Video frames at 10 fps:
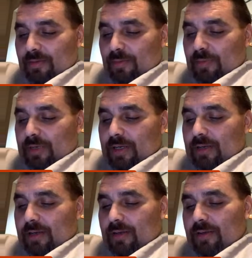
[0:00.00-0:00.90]

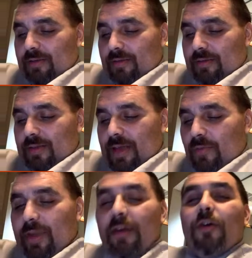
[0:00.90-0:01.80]
But yeah,
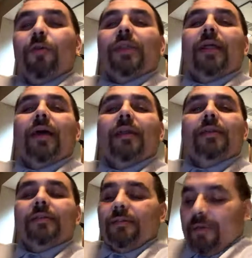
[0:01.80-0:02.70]
we can go with that.
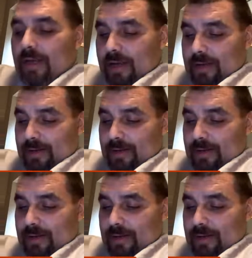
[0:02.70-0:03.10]
Why not?